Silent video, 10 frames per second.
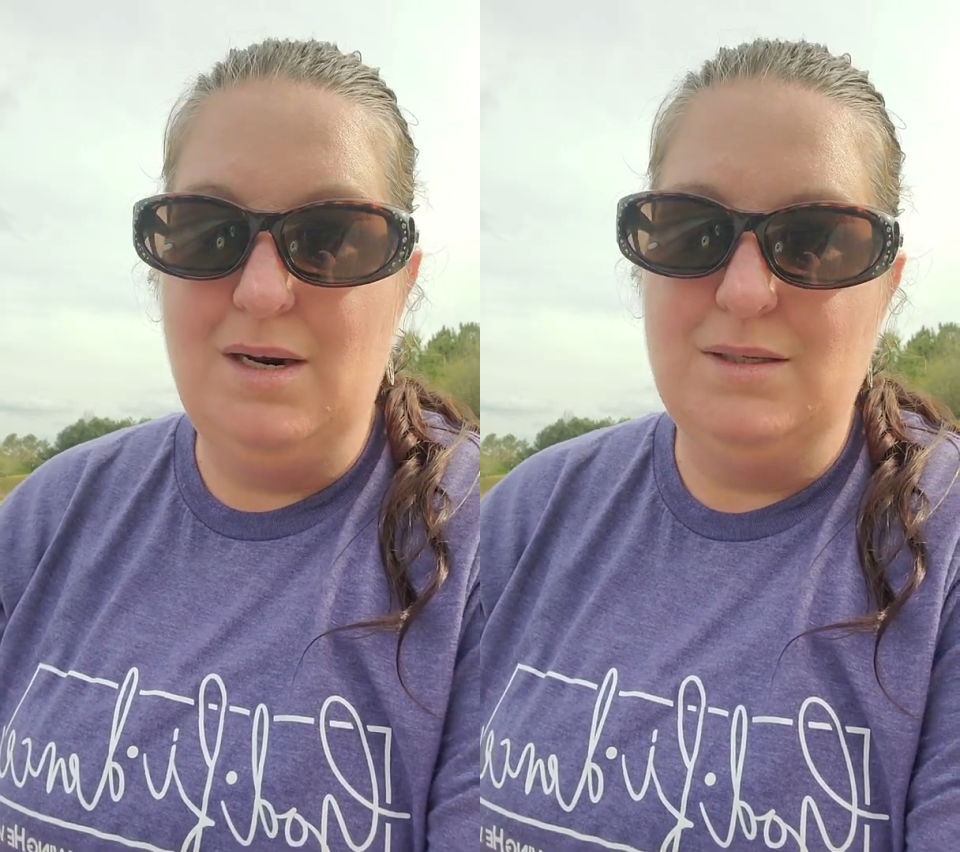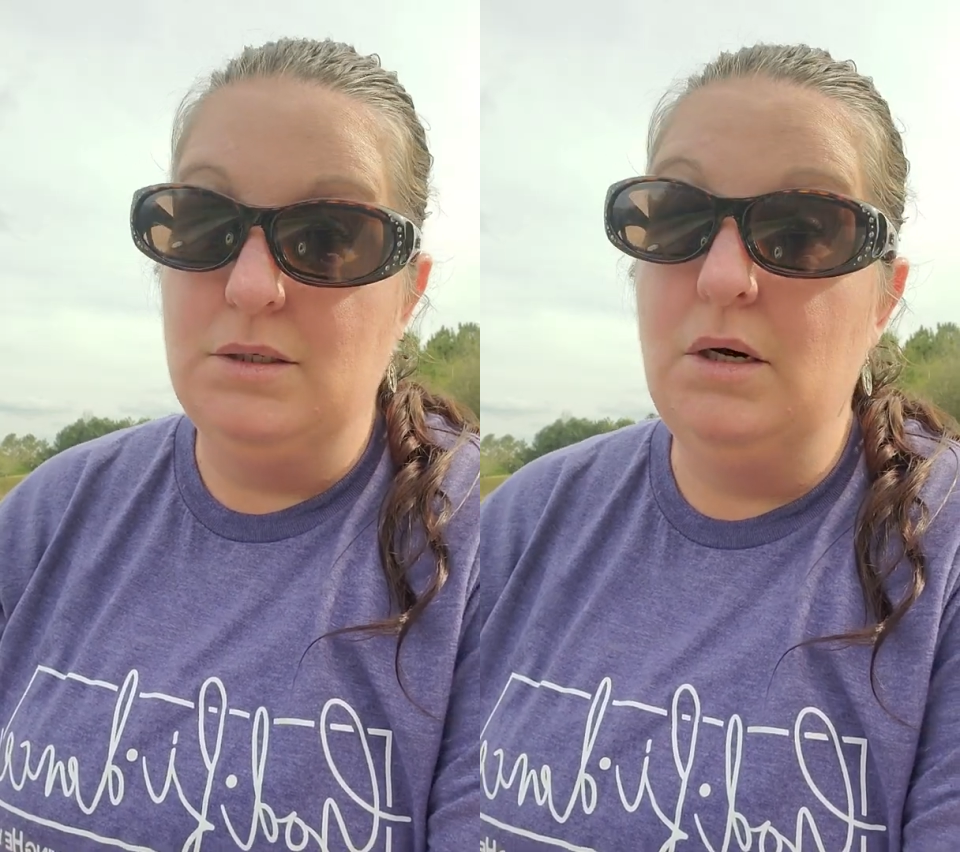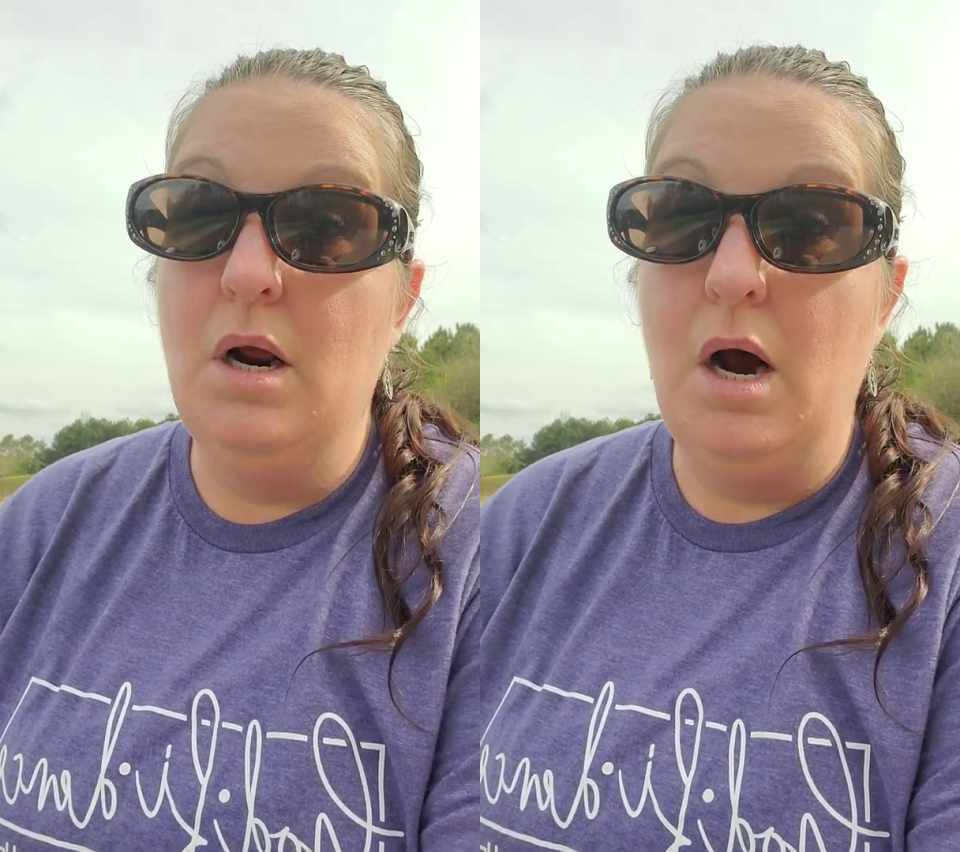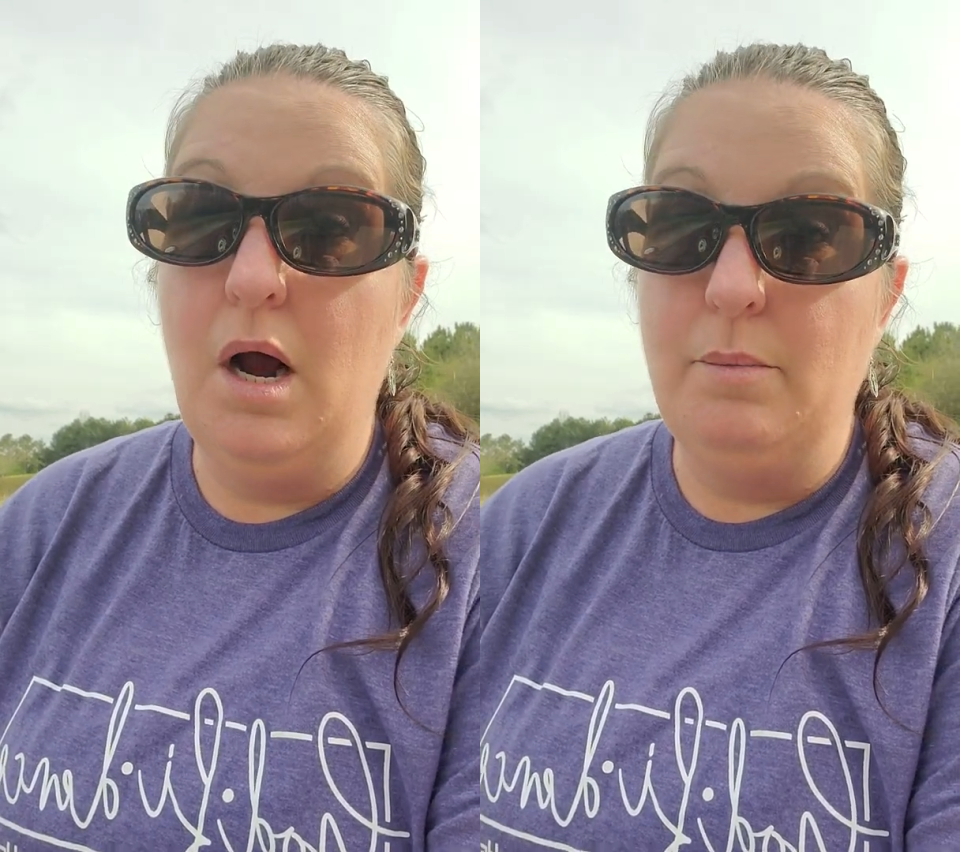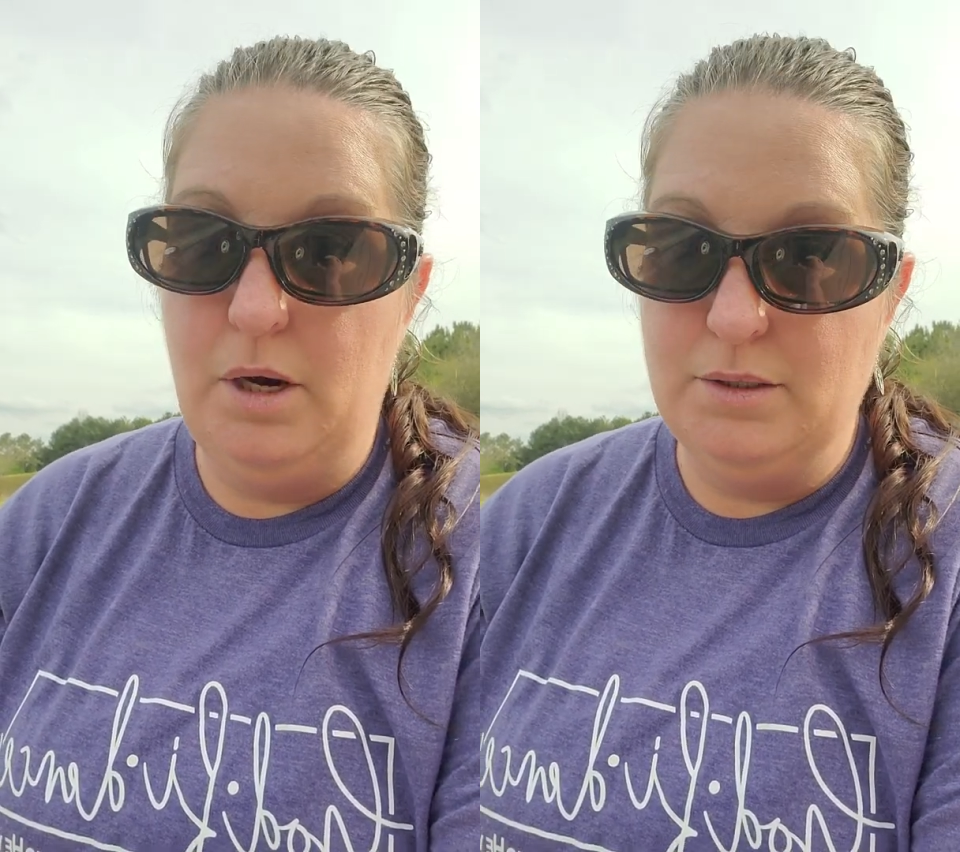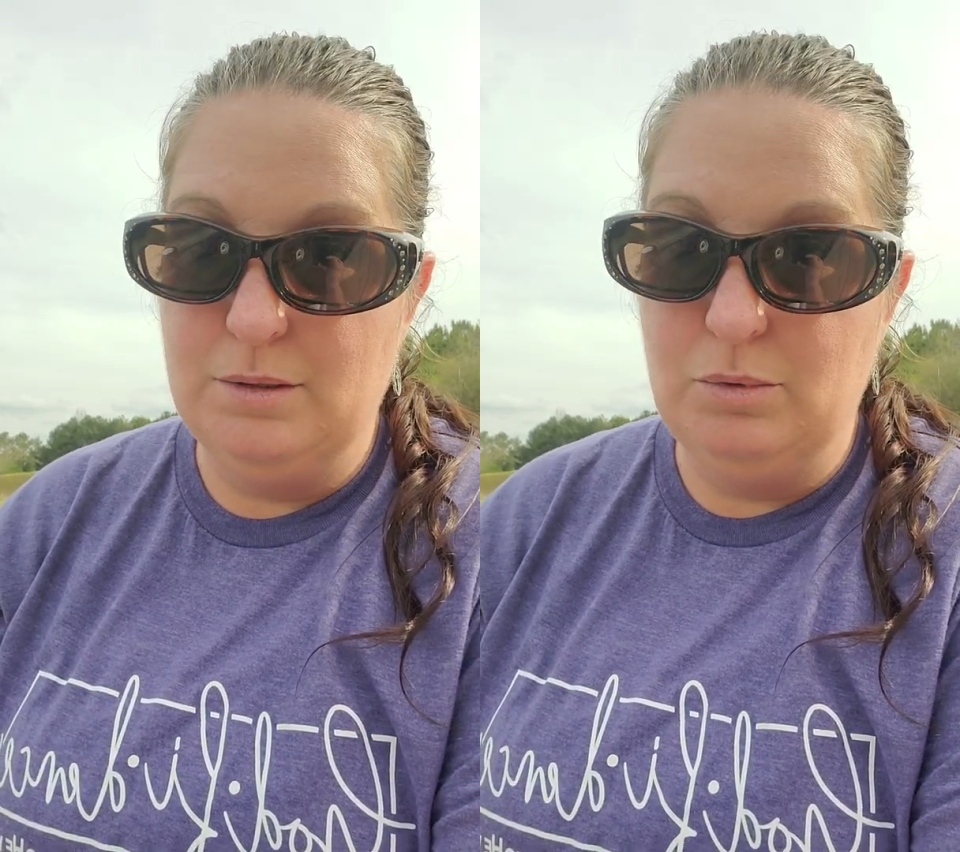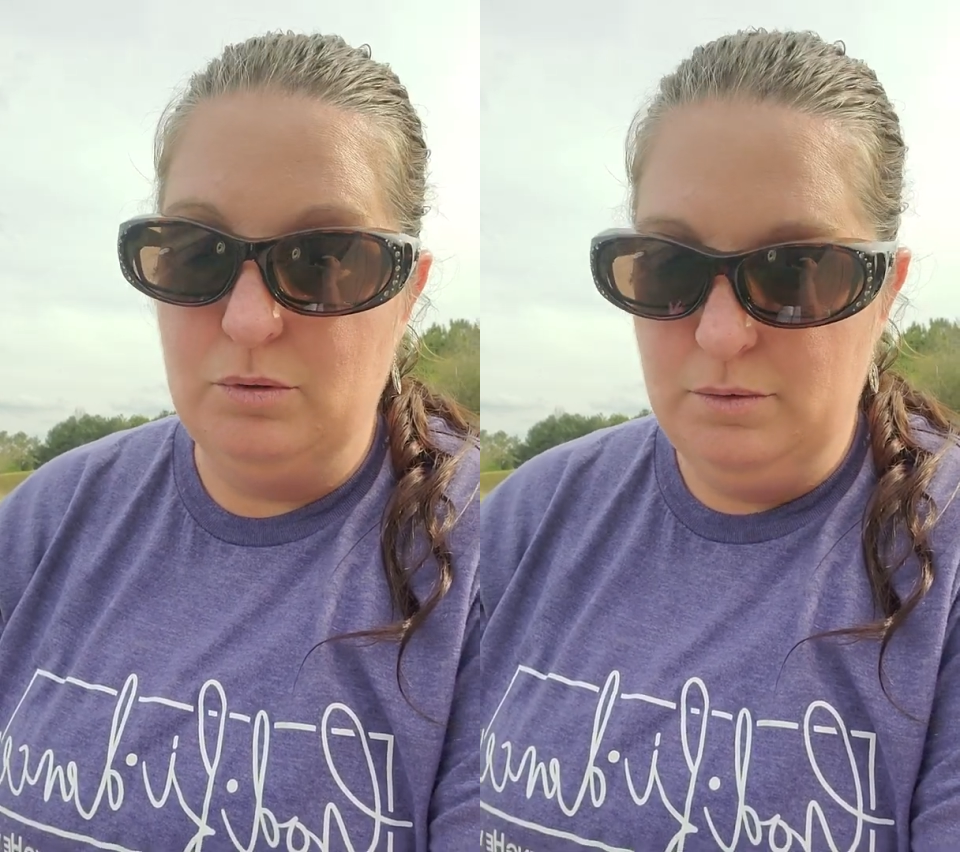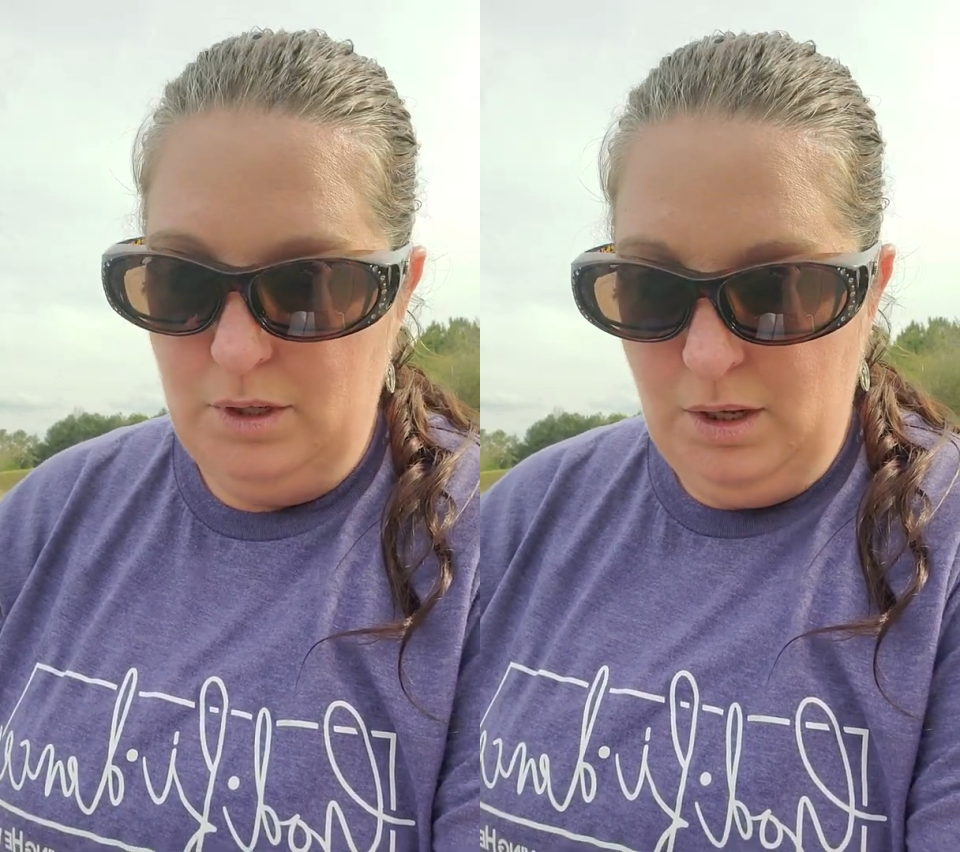and it's not
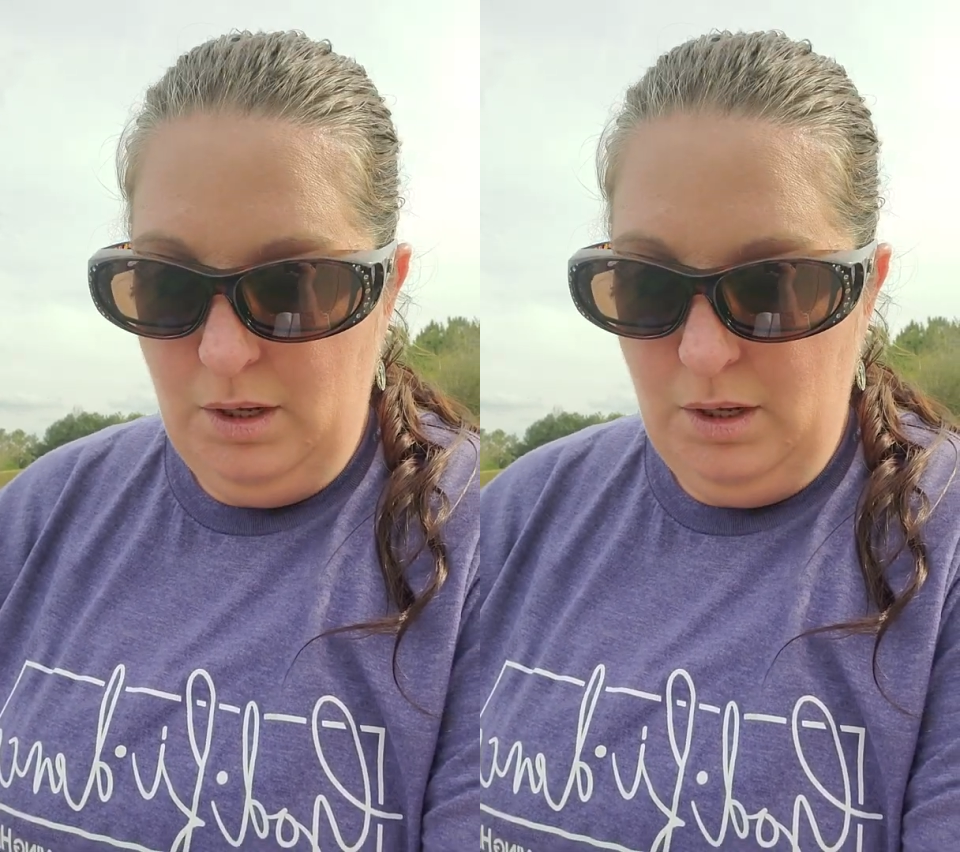possible.